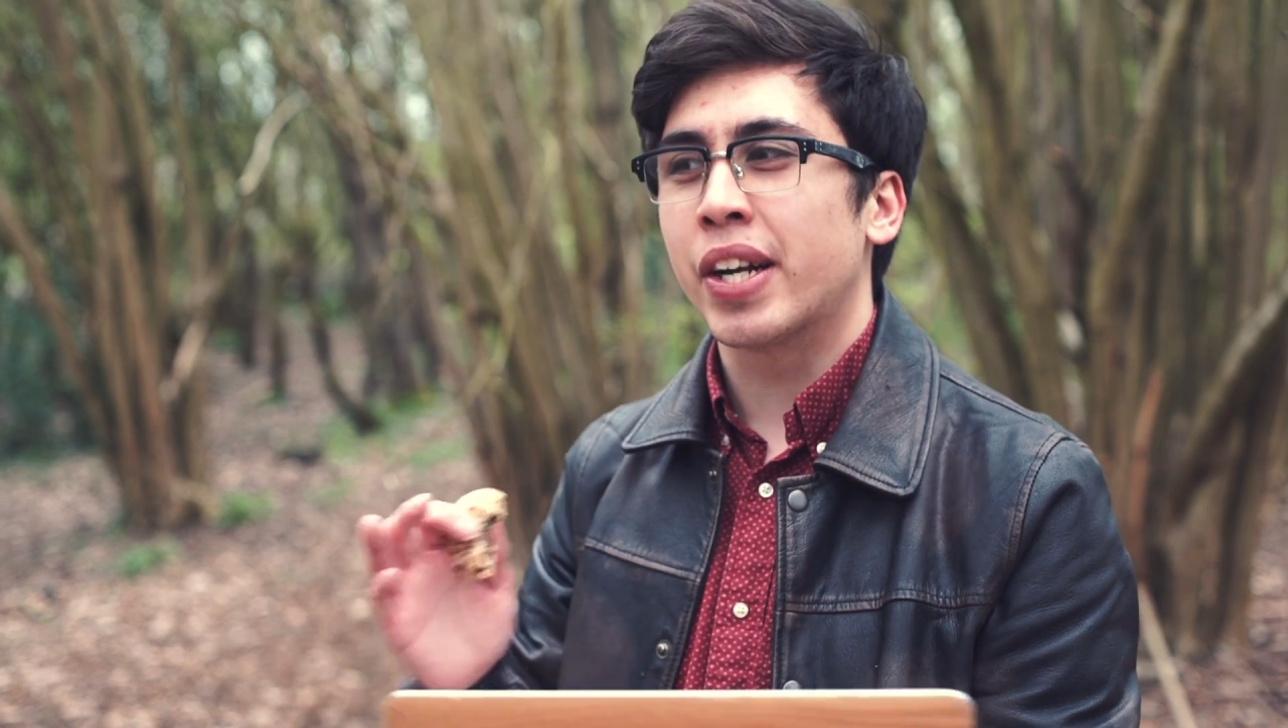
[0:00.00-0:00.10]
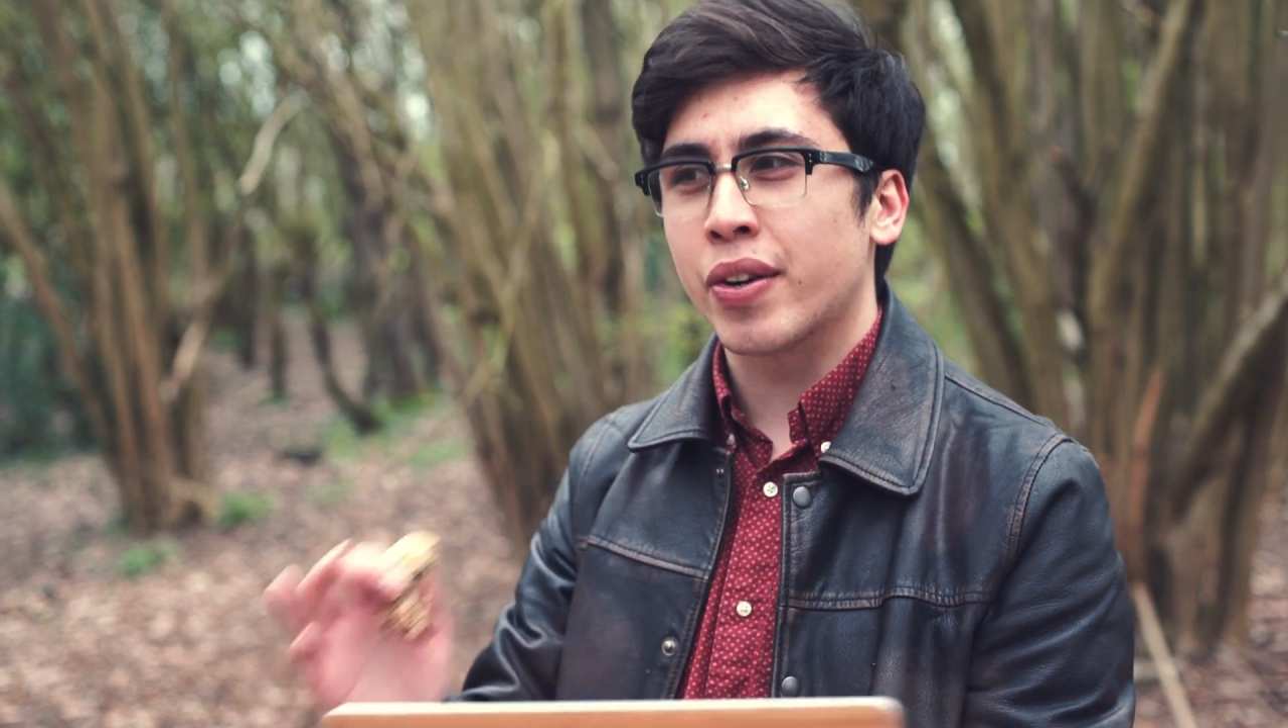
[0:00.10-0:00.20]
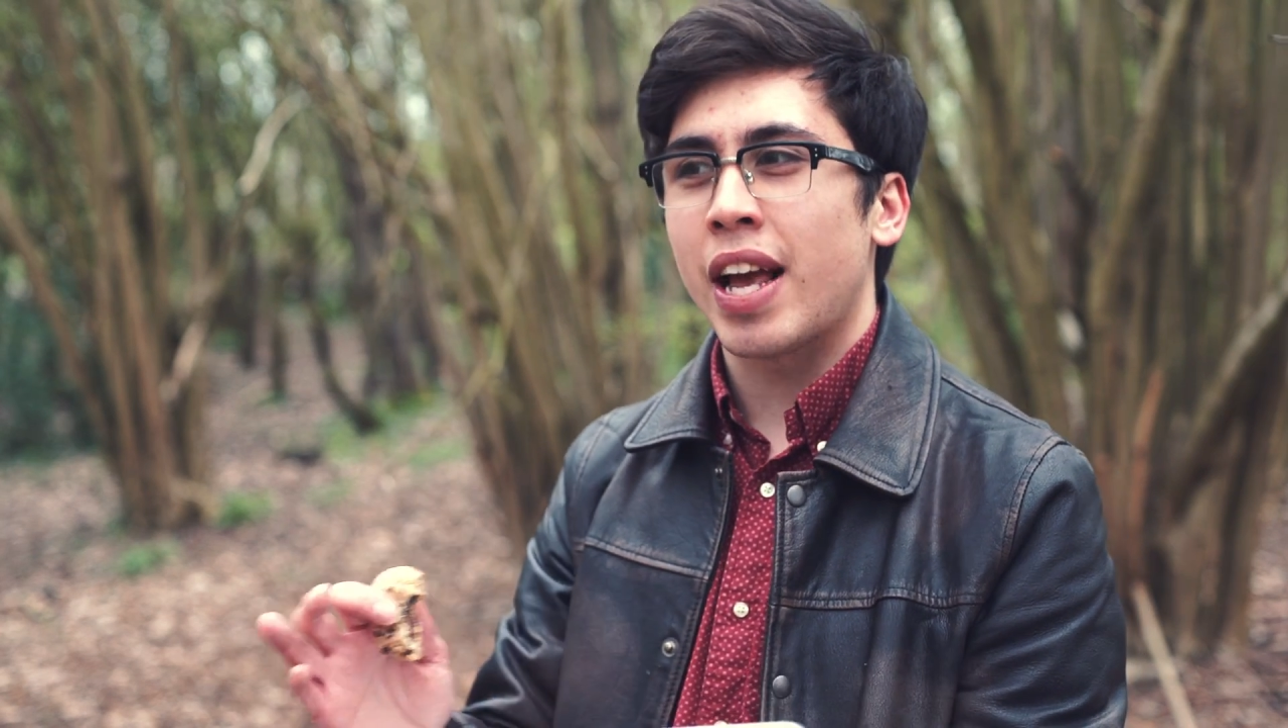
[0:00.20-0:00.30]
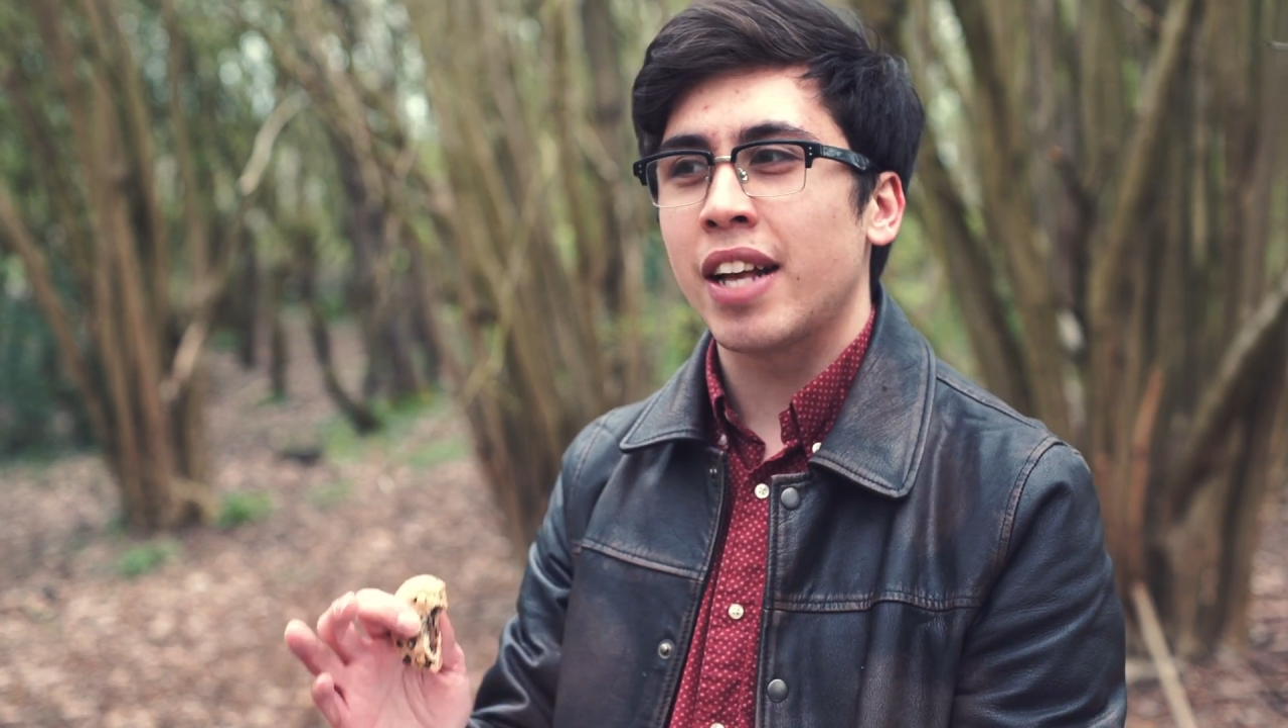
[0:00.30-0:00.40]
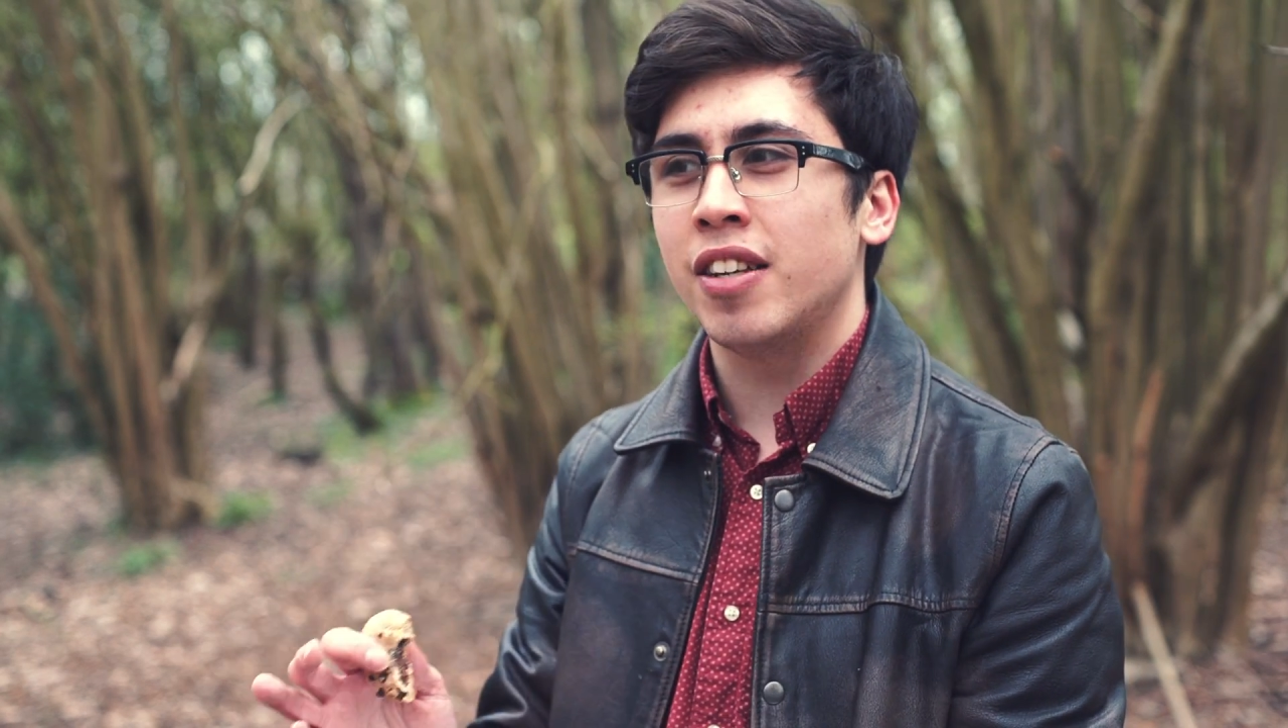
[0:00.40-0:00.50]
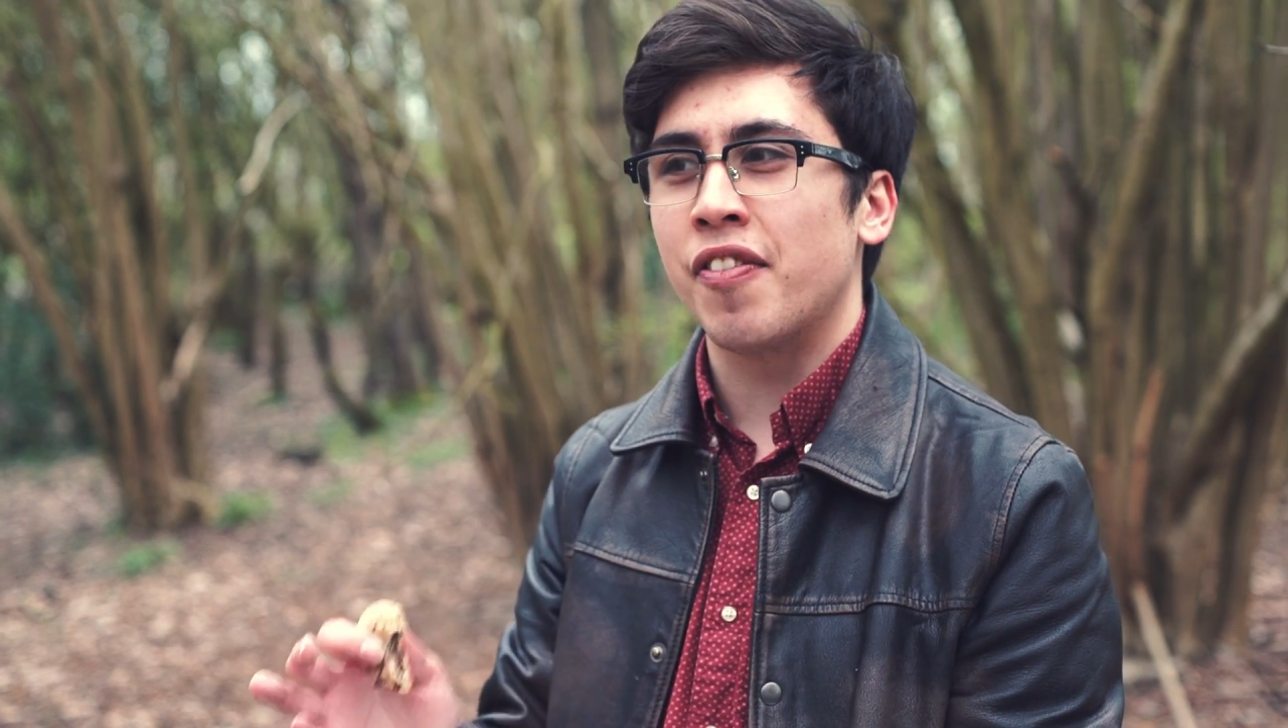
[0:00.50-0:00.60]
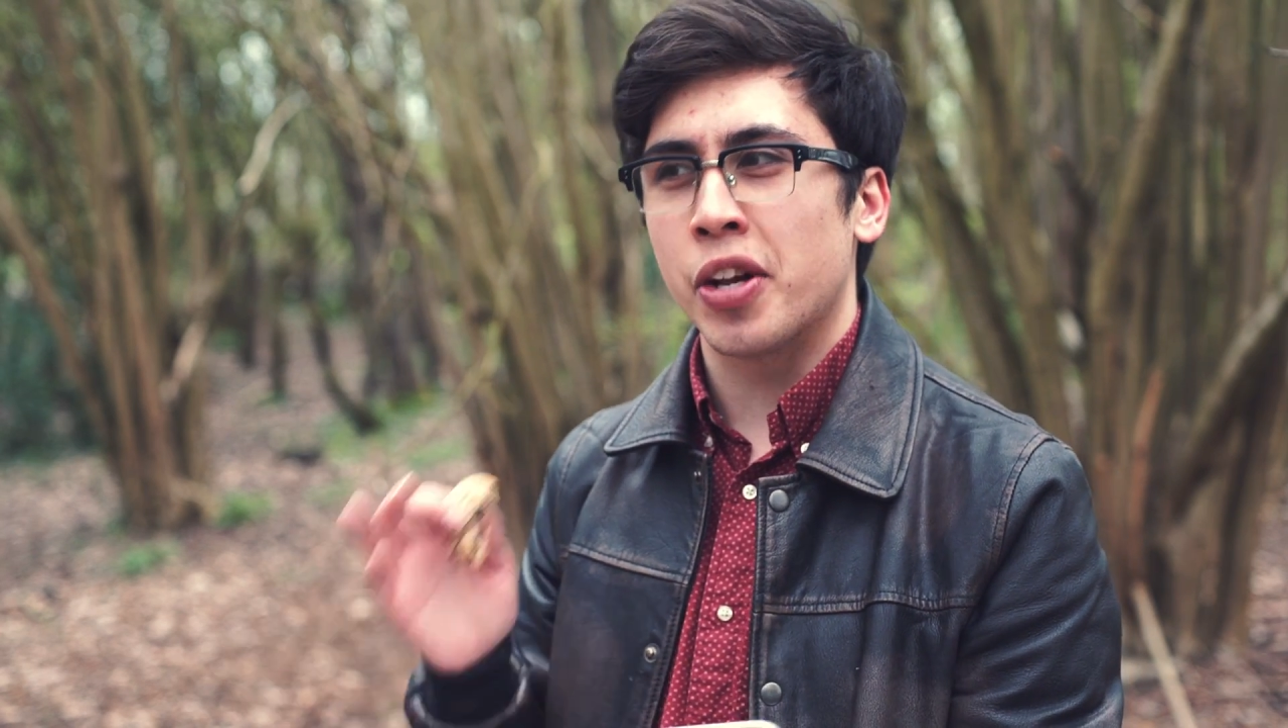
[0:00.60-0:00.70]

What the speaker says: creative